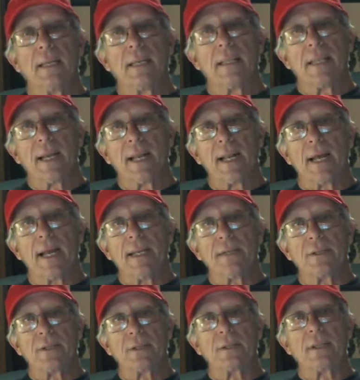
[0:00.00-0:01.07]
that I
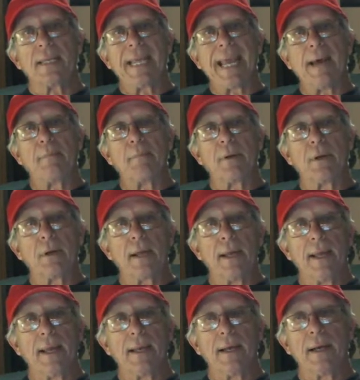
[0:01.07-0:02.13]
took the gamble,
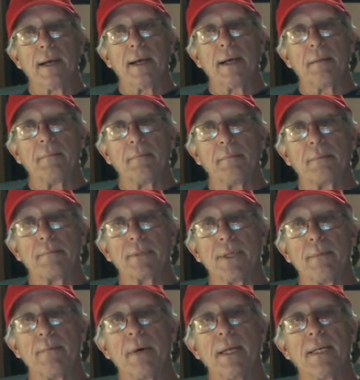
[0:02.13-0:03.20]
and
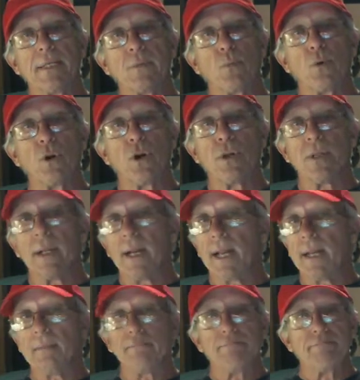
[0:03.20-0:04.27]
somebody's word that
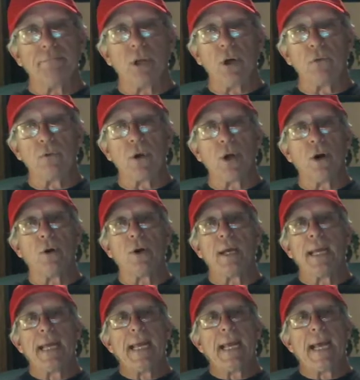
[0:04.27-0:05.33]
I don't know
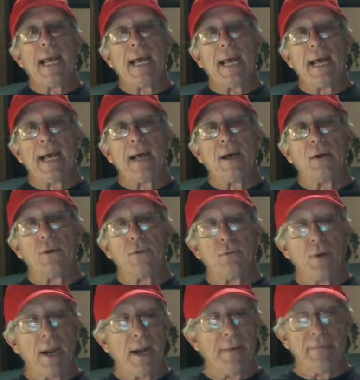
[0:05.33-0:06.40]
who
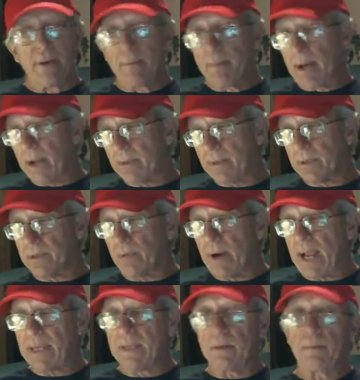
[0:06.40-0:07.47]
raved about this
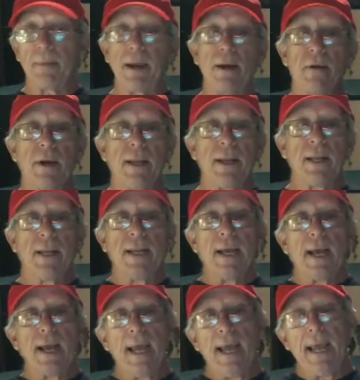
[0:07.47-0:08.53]
razzleberry,
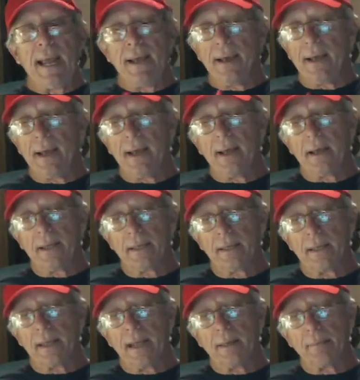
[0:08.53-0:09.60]
and
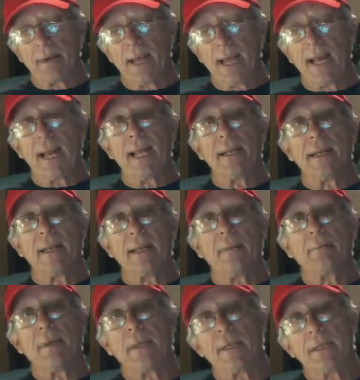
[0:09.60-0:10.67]
I'm glad I did
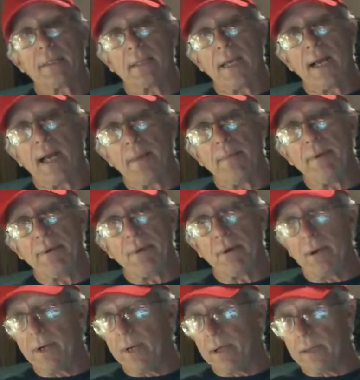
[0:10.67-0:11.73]
it because I'm
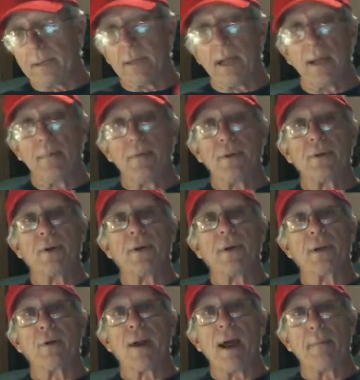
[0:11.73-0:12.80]
enjoying
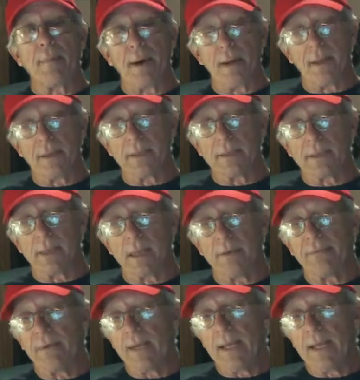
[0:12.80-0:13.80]
the crap out of this stuff.